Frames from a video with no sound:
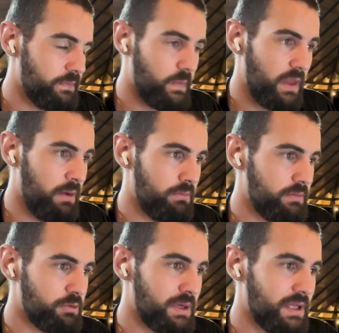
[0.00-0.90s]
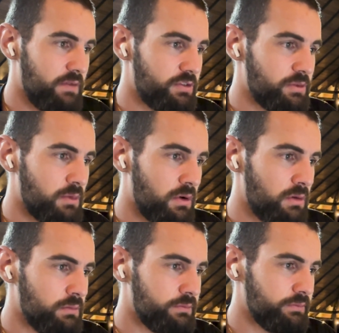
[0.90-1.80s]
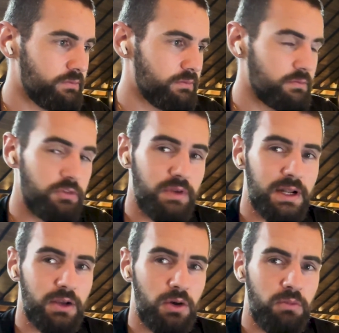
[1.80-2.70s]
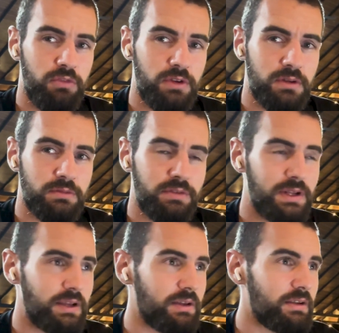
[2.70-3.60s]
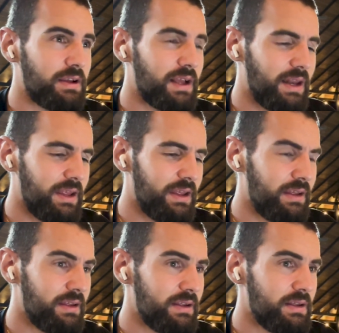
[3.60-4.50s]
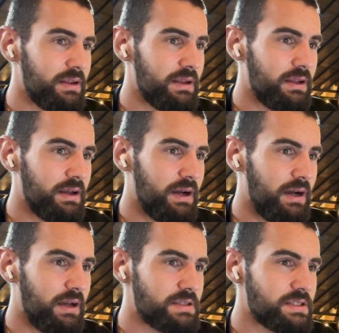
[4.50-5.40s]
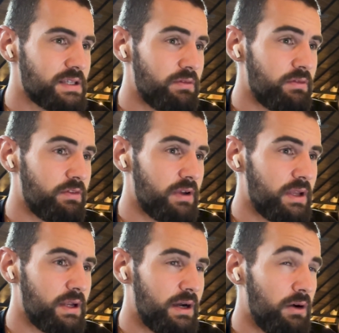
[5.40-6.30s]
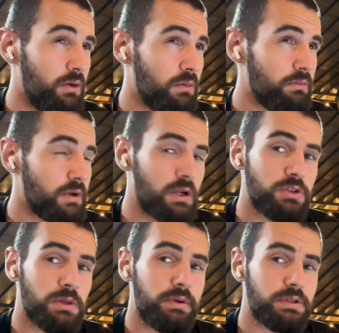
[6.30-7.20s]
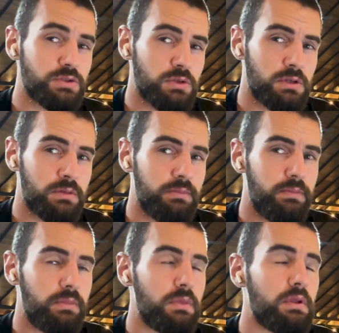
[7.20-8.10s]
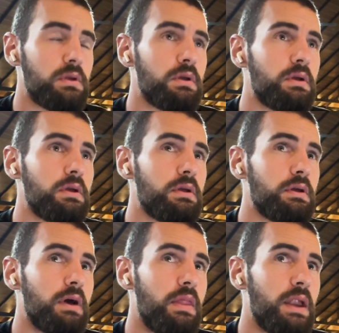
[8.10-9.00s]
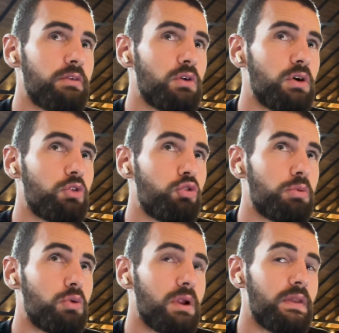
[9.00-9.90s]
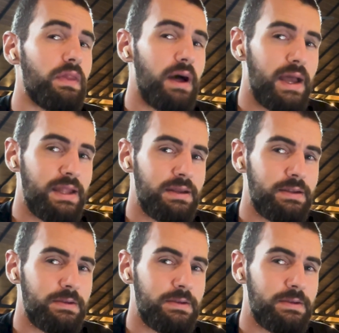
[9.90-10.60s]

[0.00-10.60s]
yeah, it's my day for tomorrow. Feeling confident, feeling clear, uh, 7.30 now, I'm gonna go jump in the sauna. And then I've got a group call at nine